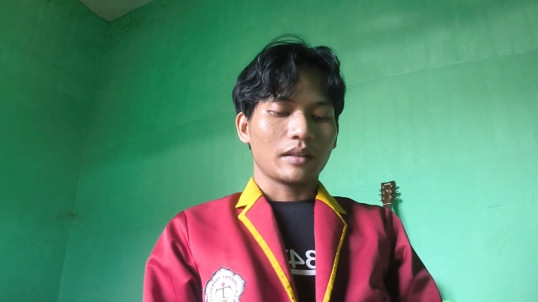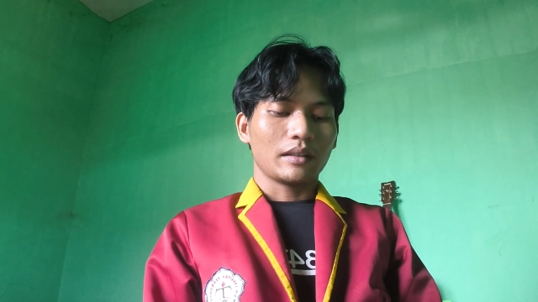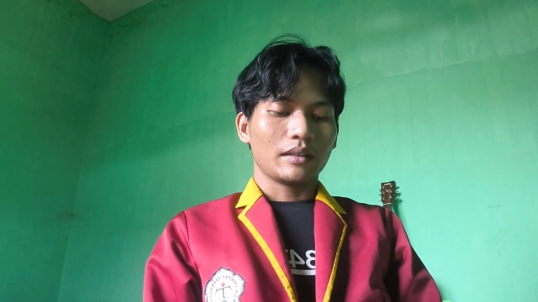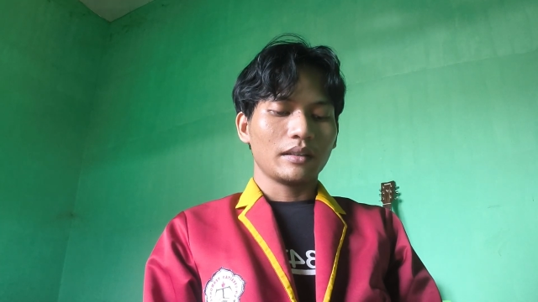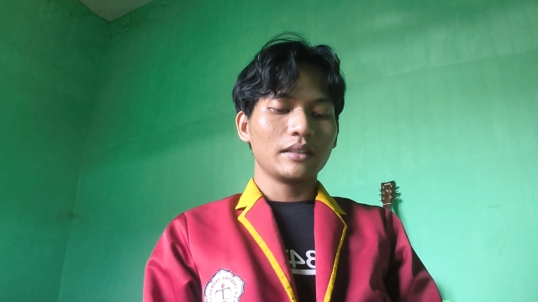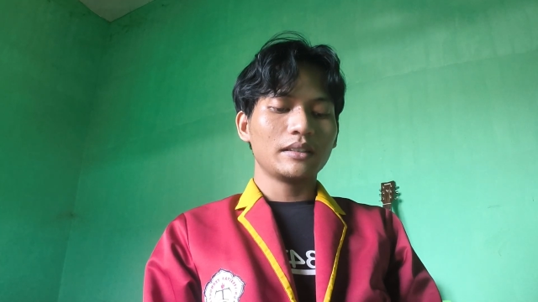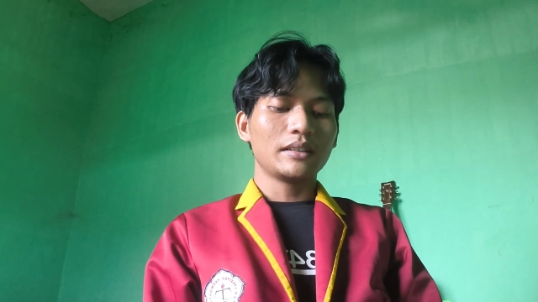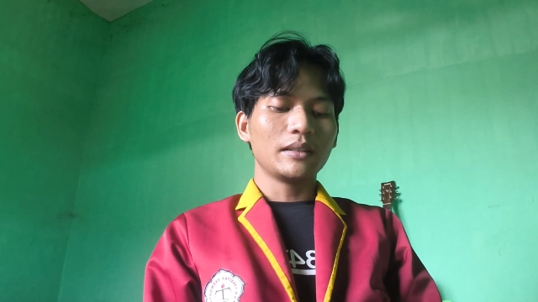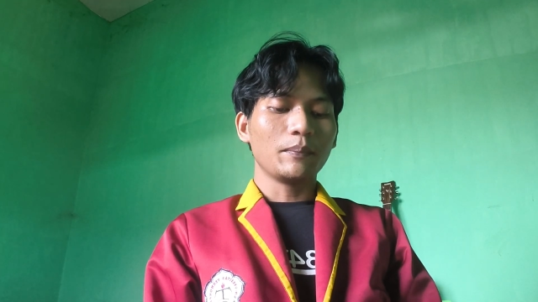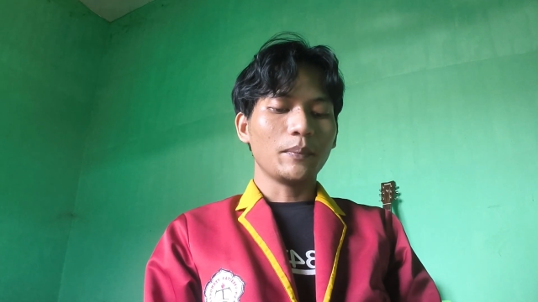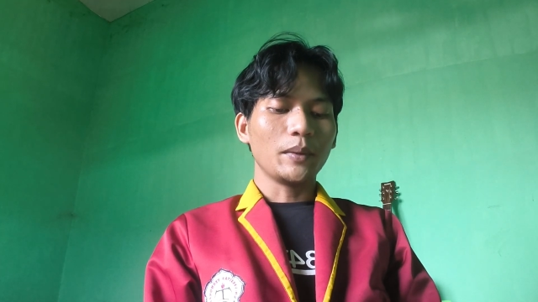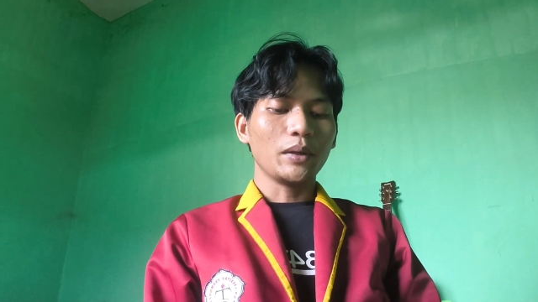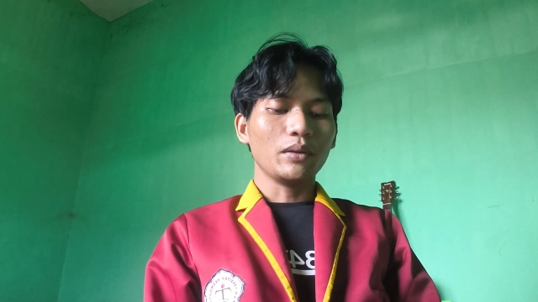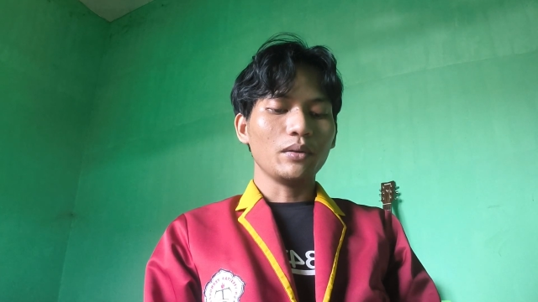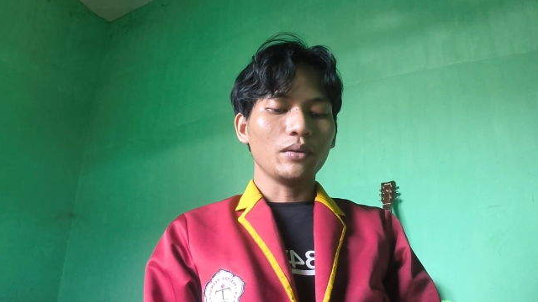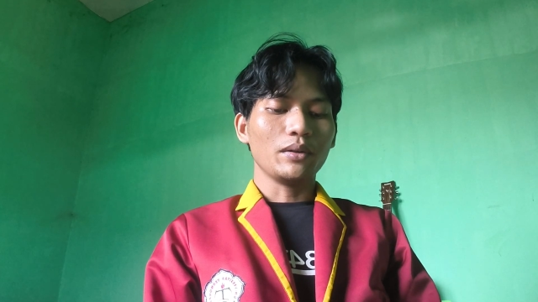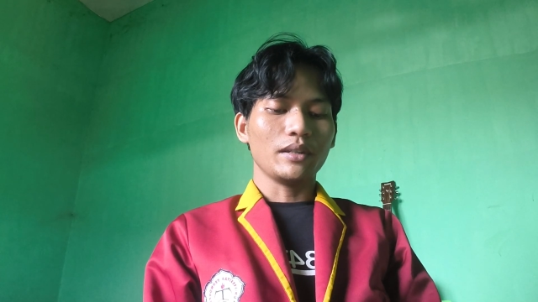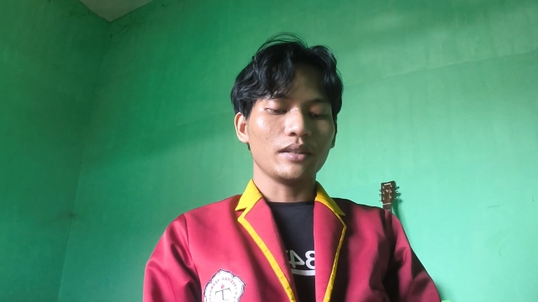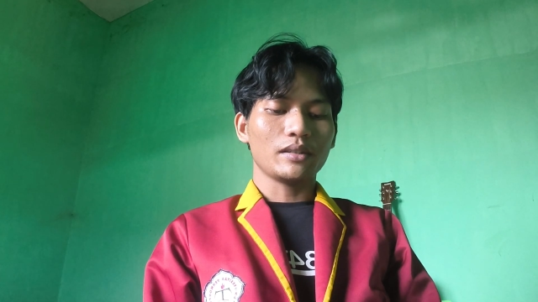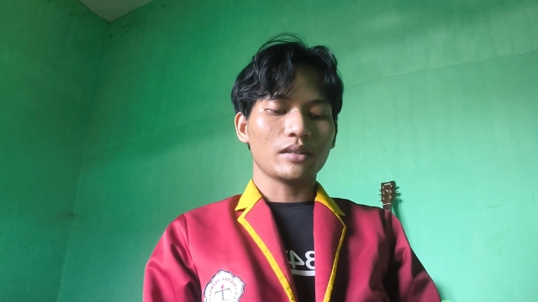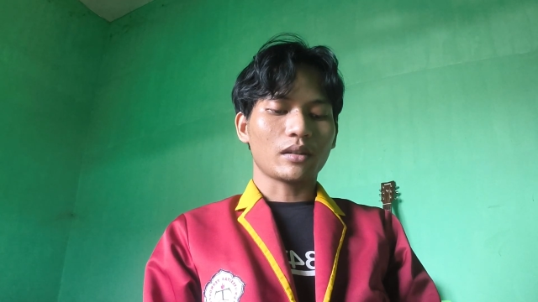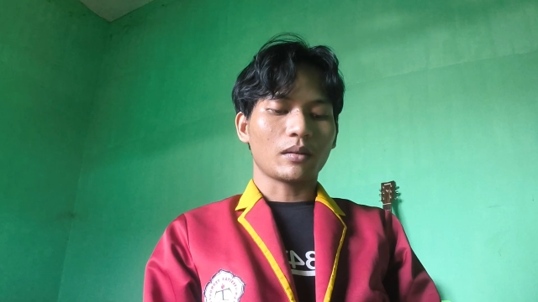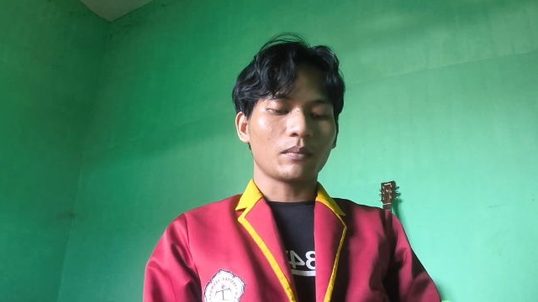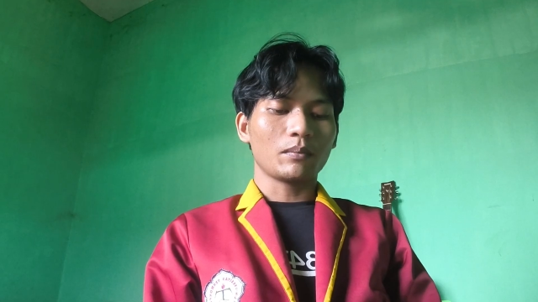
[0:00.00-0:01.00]
The CPU
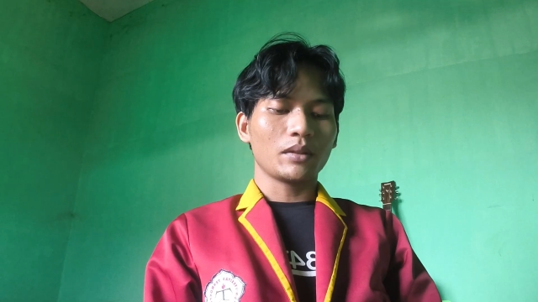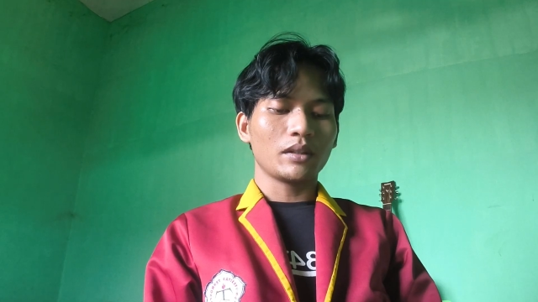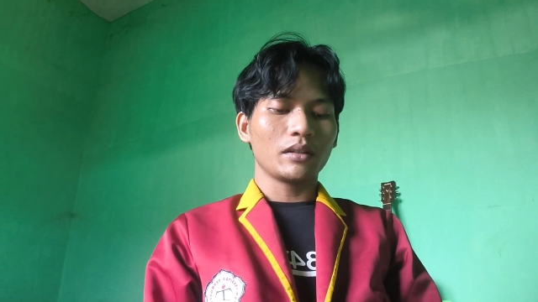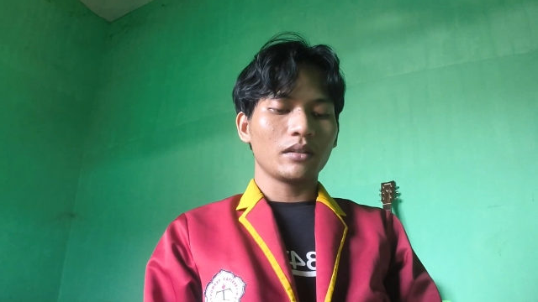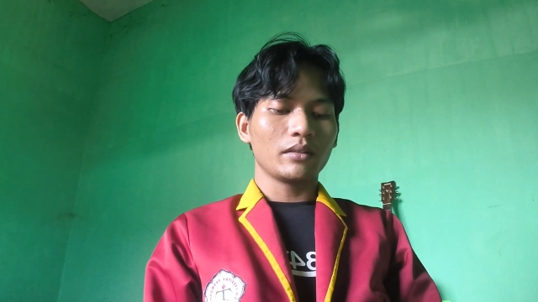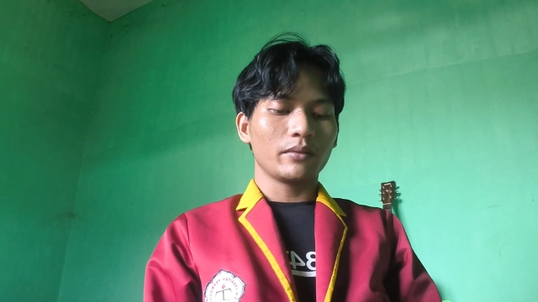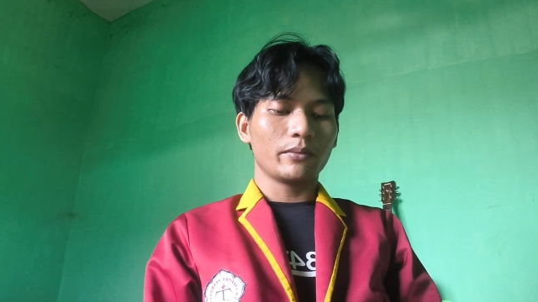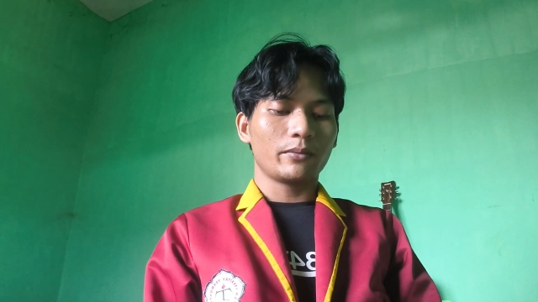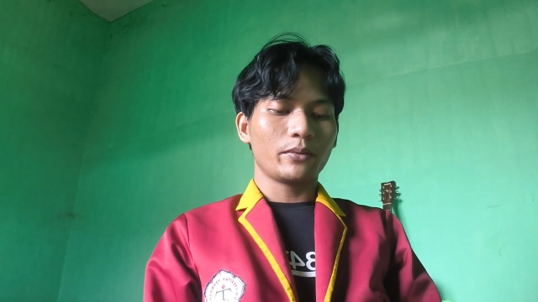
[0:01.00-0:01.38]
is completely